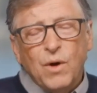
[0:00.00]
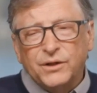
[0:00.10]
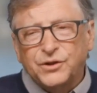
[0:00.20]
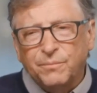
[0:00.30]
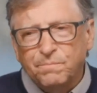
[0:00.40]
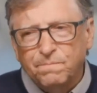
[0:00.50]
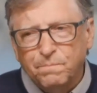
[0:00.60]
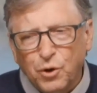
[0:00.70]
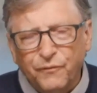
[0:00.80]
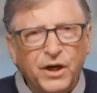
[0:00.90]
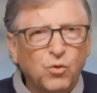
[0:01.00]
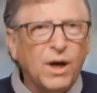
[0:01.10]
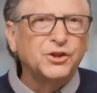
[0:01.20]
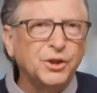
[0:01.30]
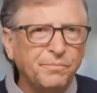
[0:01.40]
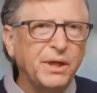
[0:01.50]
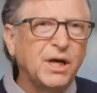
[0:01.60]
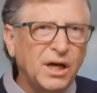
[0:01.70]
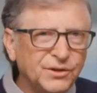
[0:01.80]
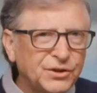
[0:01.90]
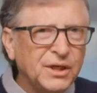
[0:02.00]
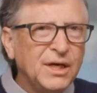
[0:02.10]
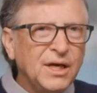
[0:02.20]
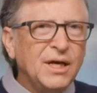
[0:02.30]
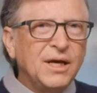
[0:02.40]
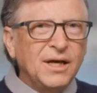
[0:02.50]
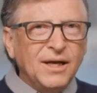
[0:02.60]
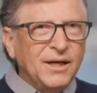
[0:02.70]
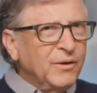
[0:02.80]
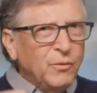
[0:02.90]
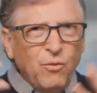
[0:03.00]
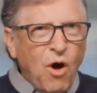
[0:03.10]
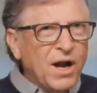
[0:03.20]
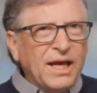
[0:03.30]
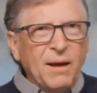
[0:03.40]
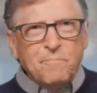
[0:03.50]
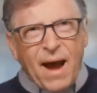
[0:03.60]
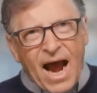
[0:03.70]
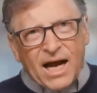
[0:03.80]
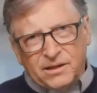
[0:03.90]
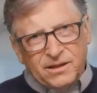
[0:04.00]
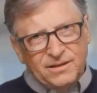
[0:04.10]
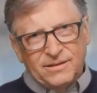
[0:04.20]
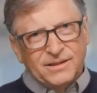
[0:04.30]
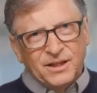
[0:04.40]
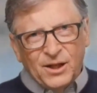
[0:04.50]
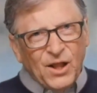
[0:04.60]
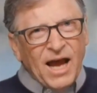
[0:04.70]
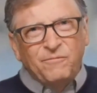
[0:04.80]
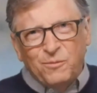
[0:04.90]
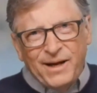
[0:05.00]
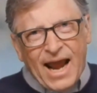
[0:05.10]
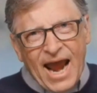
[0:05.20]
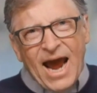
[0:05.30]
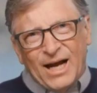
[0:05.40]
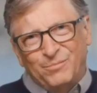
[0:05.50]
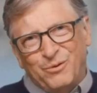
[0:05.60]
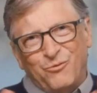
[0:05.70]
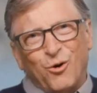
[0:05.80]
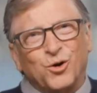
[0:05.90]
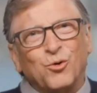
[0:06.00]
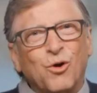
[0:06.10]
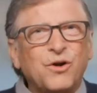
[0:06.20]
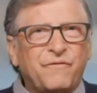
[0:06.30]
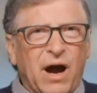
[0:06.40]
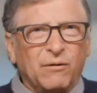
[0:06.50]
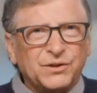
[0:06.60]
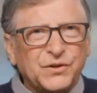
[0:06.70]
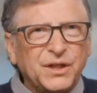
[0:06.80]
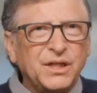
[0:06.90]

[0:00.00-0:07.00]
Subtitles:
Well, it's a perfect question because we want to get back to the life we had before coronavirus.